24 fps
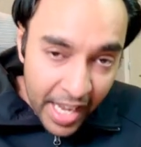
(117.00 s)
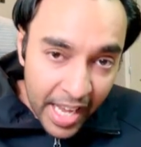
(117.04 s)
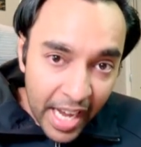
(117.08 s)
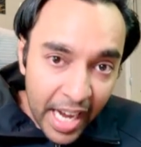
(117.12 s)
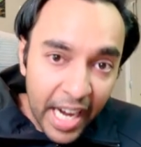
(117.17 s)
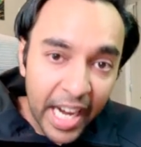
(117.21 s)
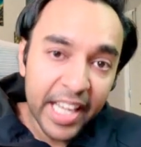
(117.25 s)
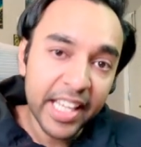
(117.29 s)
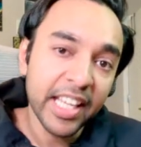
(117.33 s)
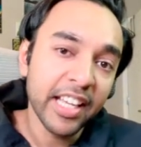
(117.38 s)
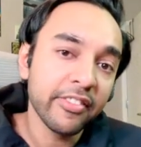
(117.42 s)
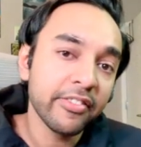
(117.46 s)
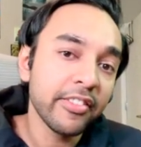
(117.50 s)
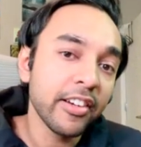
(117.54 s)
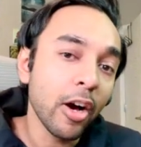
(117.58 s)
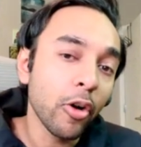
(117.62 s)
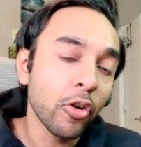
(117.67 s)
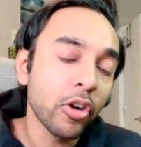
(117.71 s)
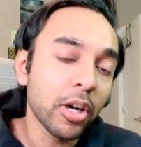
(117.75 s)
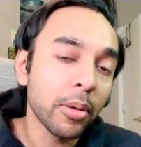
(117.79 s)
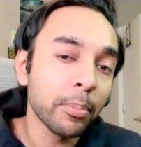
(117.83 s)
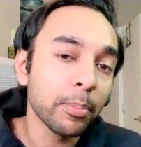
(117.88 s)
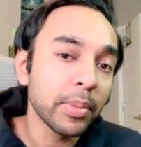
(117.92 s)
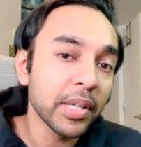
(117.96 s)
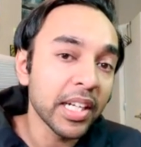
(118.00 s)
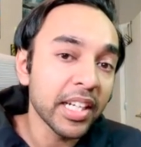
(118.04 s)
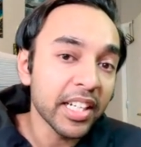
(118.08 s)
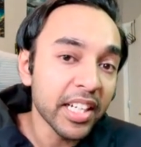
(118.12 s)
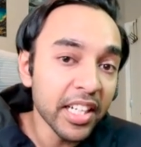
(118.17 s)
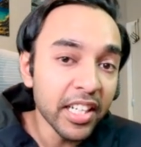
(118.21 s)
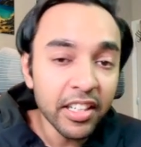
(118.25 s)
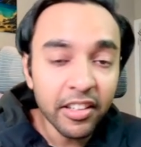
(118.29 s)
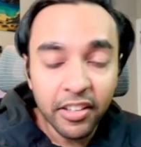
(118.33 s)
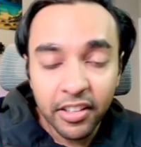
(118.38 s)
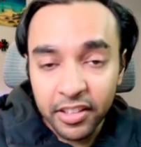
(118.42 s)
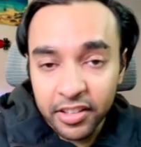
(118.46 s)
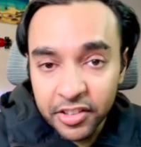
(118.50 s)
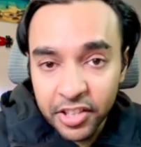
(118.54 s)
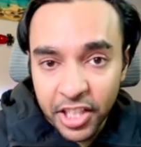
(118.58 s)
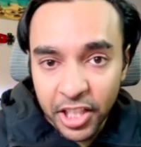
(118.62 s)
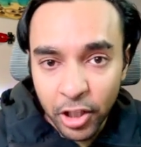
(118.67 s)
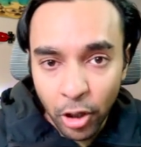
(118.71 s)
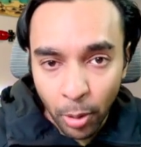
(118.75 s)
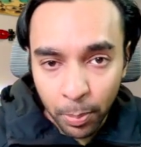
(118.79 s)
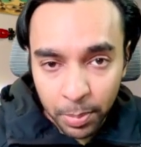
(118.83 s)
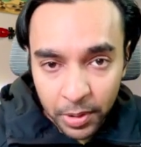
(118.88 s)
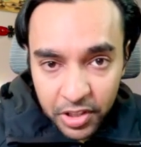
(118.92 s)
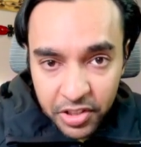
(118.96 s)
I have now completed 3
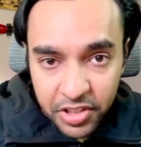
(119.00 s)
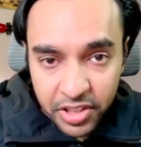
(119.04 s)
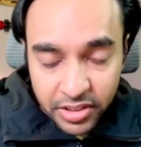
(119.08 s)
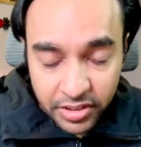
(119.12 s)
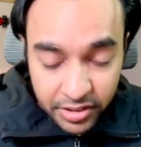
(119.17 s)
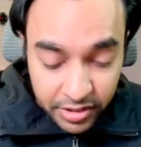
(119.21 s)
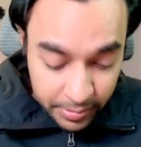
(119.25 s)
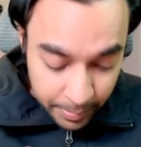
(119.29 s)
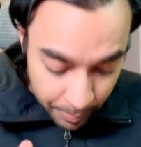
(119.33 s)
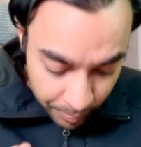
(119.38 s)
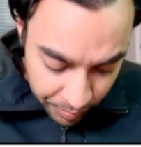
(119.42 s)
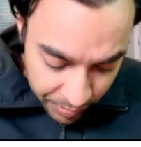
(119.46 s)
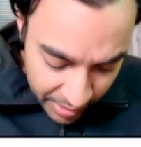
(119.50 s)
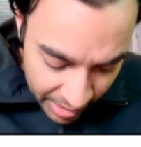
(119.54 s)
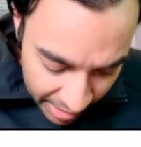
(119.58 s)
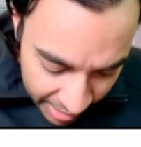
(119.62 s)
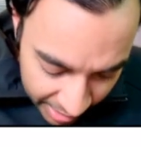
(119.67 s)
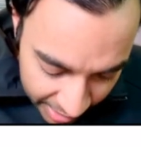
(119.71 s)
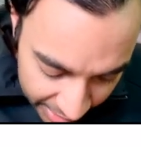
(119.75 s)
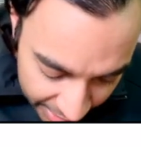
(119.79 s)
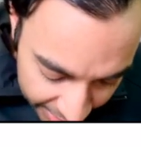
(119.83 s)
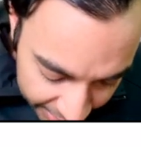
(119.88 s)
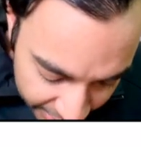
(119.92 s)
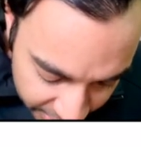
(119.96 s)
operations. Let